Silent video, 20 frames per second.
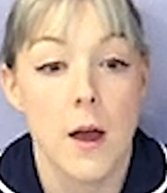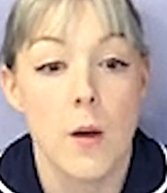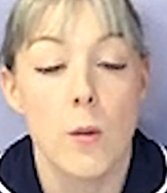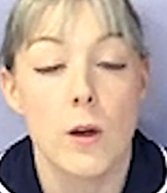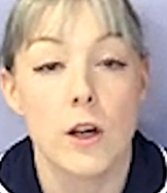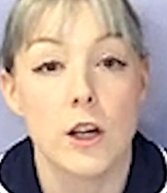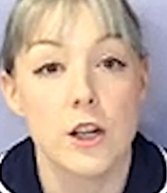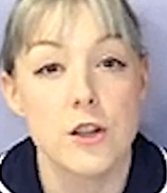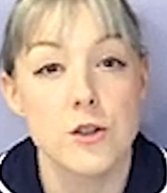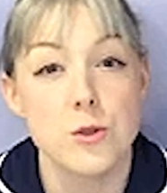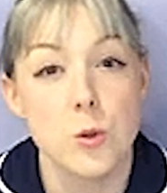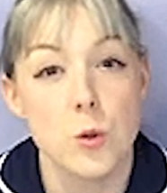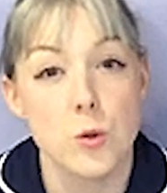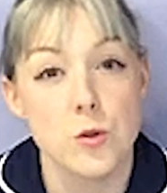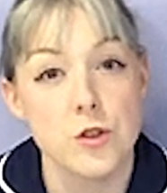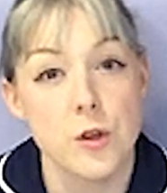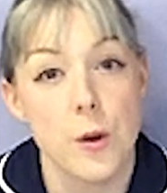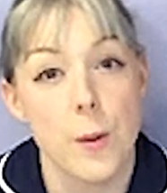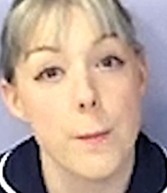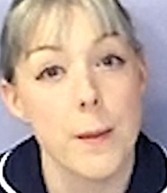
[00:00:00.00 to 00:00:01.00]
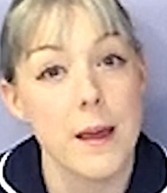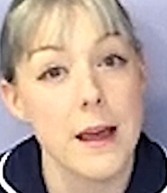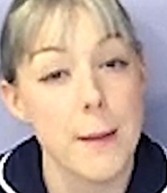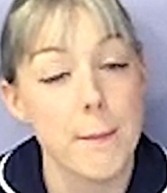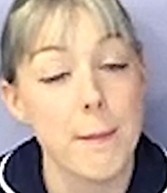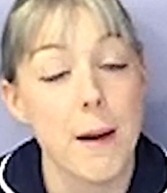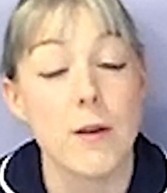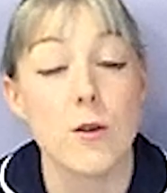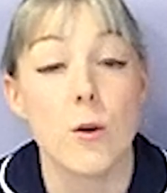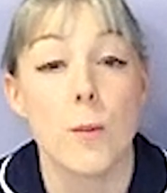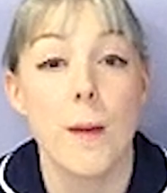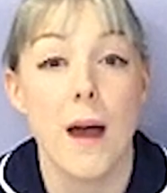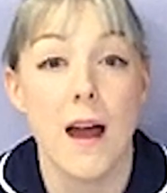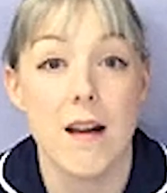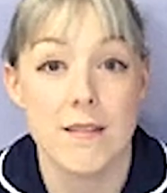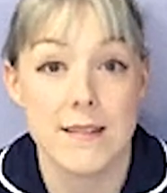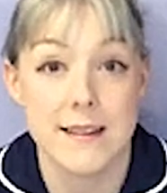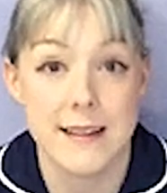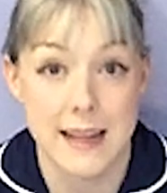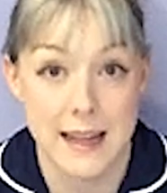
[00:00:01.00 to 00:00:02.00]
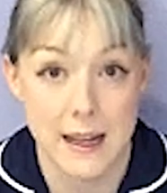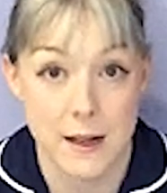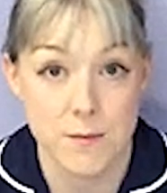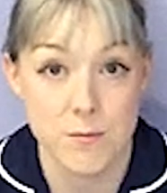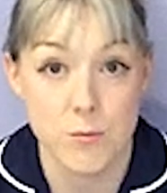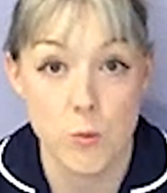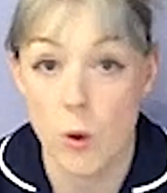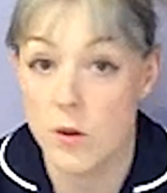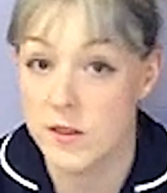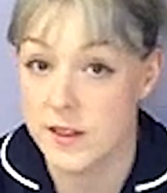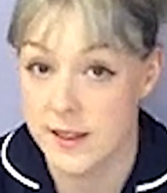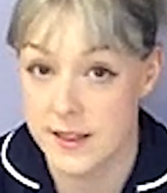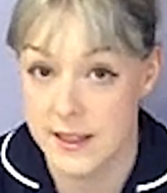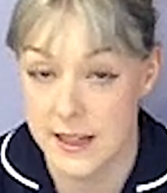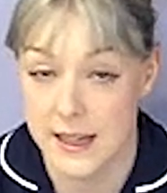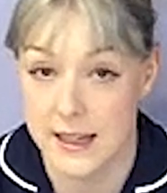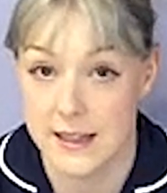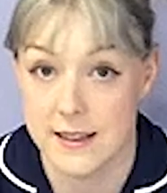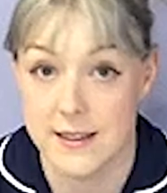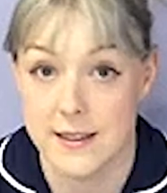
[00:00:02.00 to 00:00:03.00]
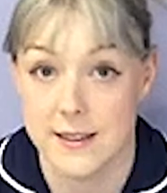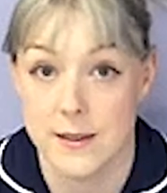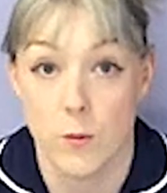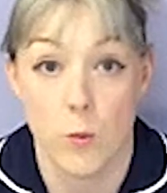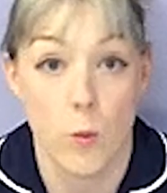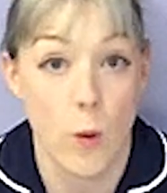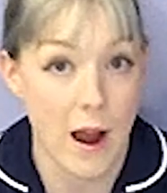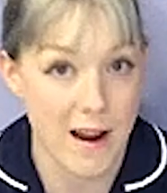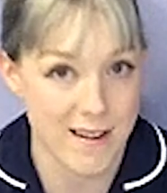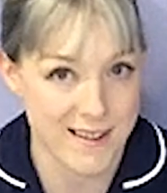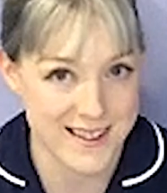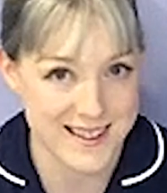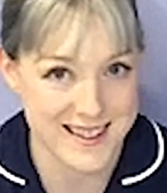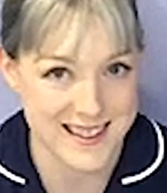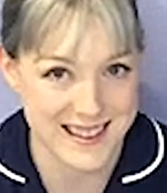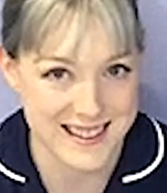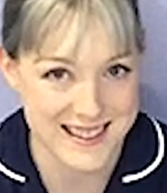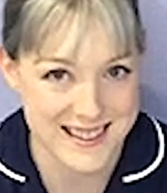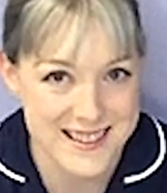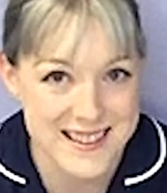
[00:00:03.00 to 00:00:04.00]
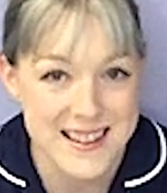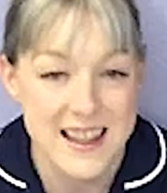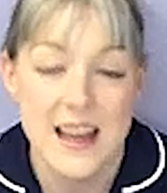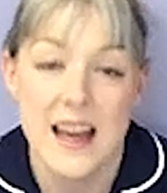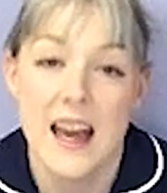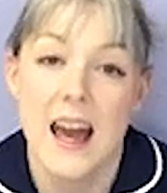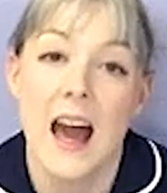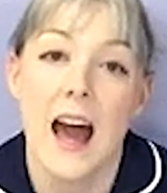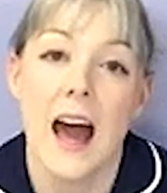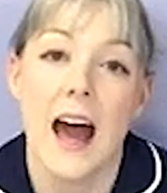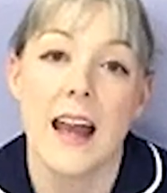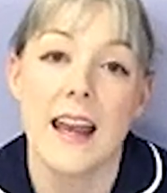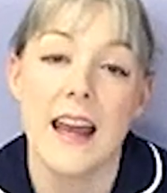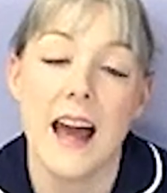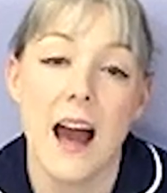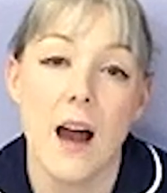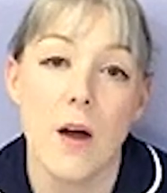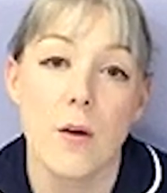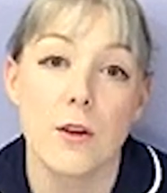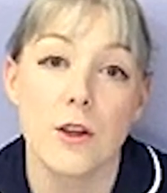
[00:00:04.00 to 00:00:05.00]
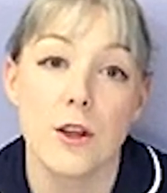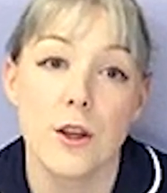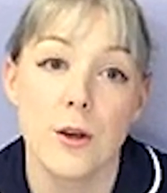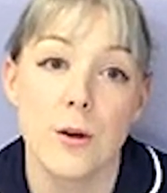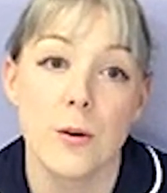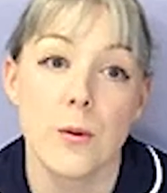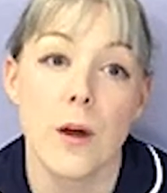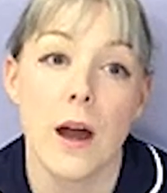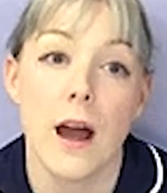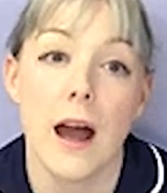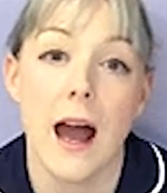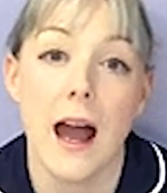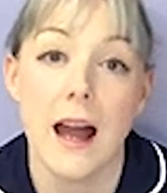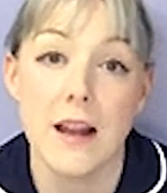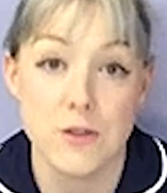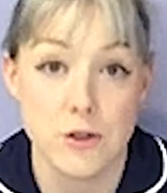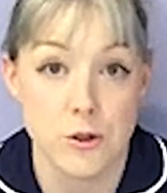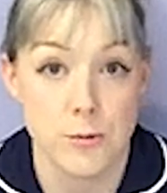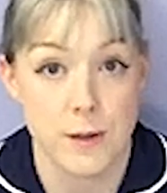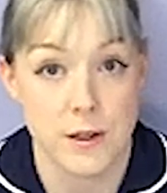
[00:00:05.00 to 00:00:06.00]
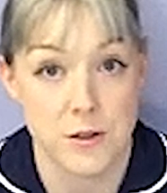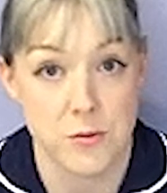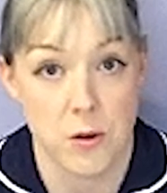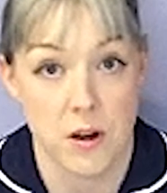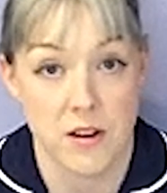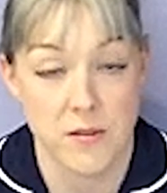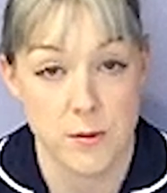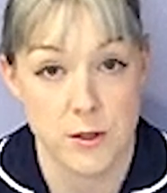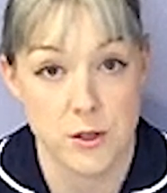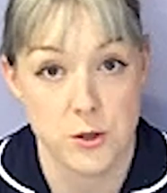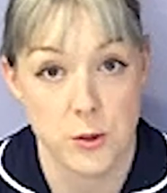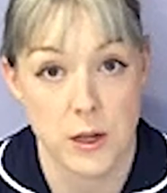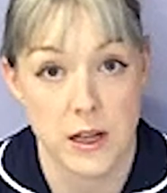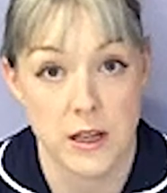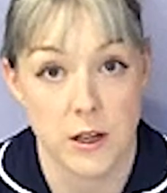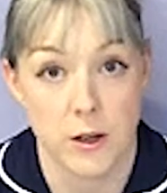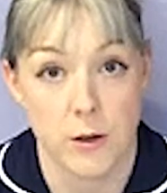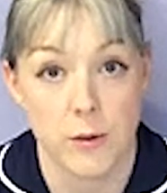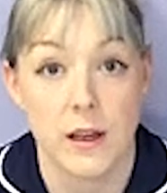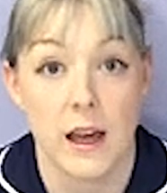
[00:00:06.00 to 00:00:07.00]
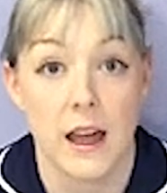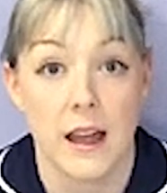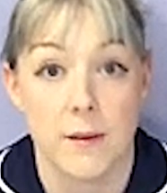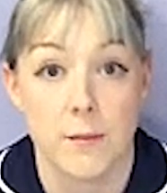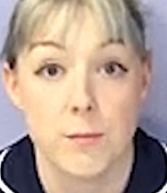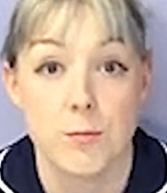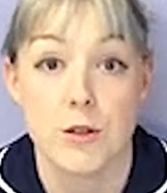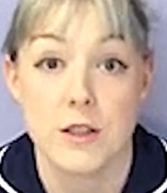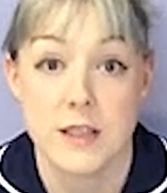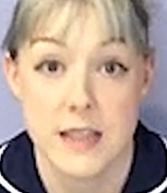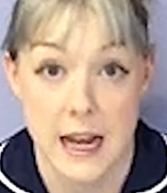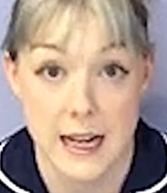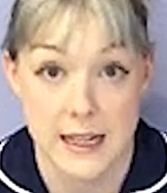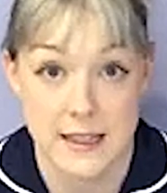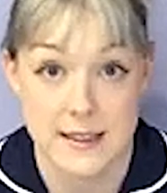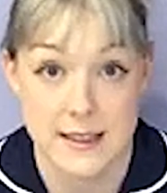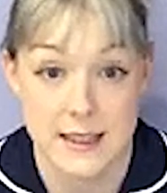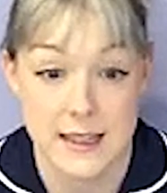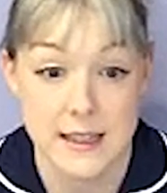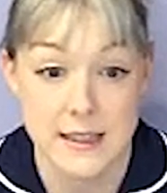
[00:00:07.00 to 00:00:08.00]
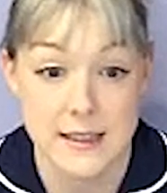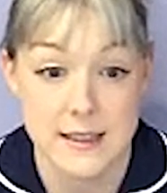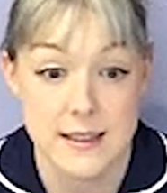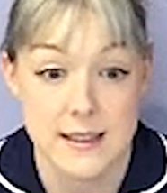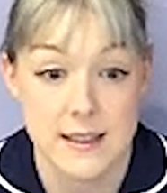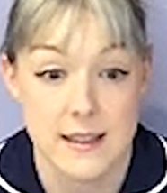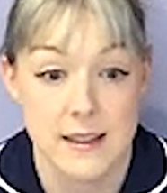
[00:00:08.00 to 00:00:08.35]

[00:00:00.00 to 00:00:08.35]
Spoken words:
We're going to talk to you a bit about your perineum, what it is, where it is, and how you and your midwife between you can protect it.